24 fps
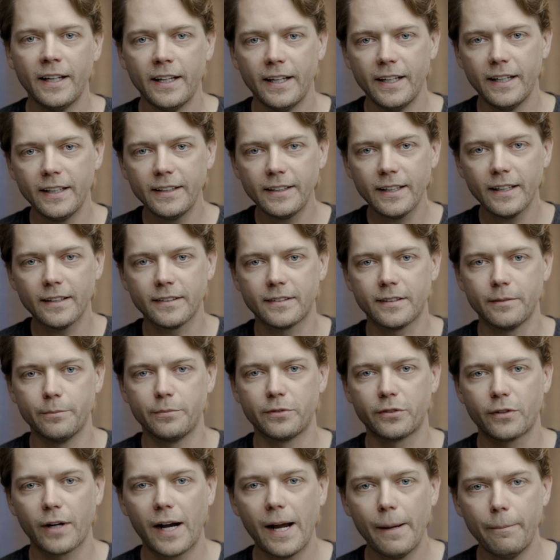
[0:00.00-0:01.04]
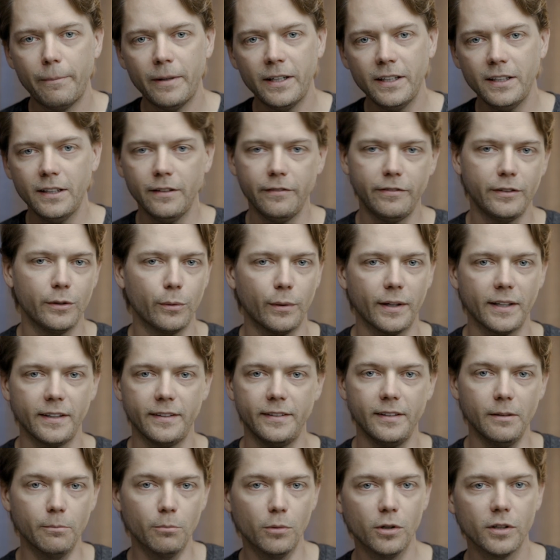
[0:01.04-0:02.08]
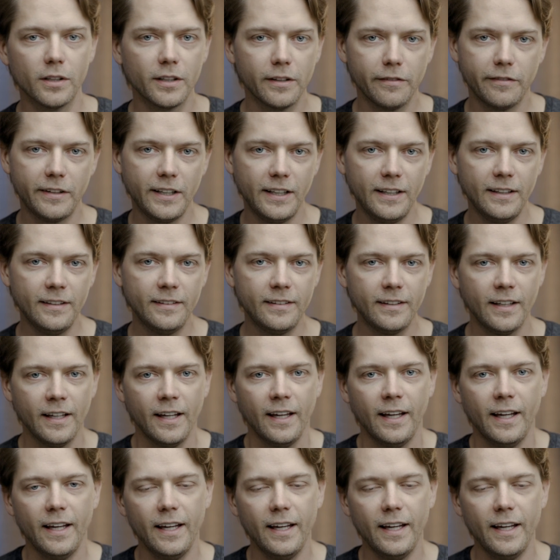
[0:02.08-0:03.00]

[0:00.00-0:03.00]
Hit that subscribe button if you want to see more of these.